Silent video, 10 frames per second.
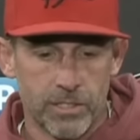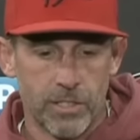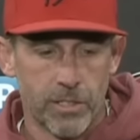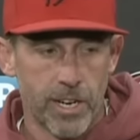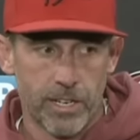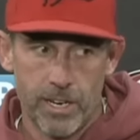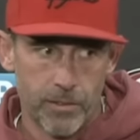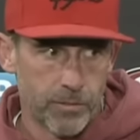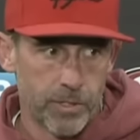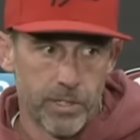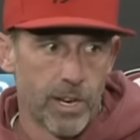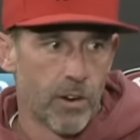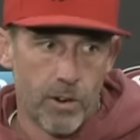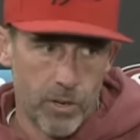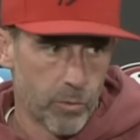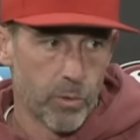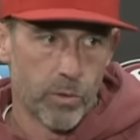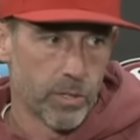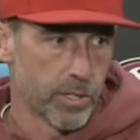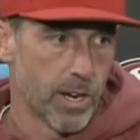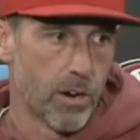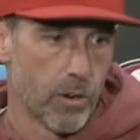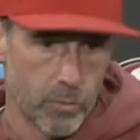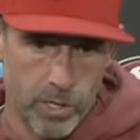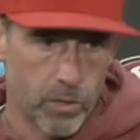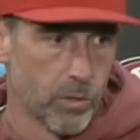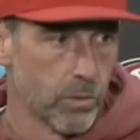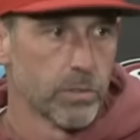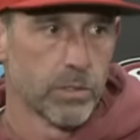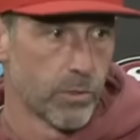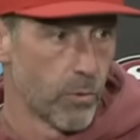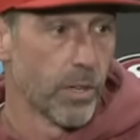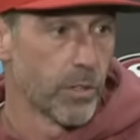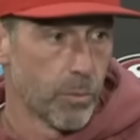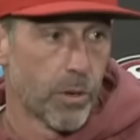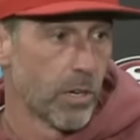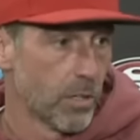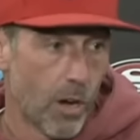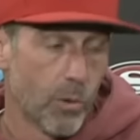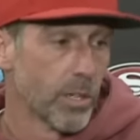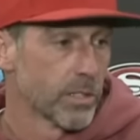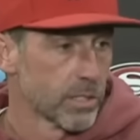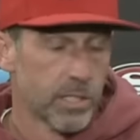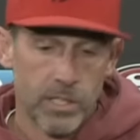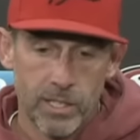lack of effort and how hard we work and how hard we go and run to the ball always.